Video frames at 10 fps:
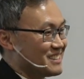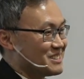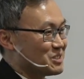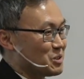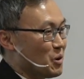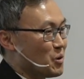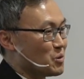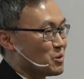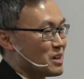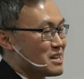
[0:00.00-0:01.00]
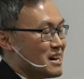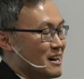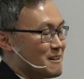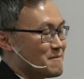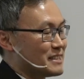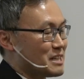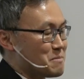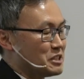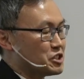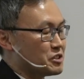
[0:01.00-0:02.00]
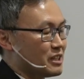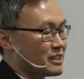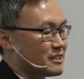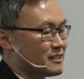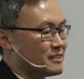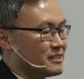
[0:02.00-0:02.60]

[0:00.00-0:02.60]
So uh, as I mentioned, like uh,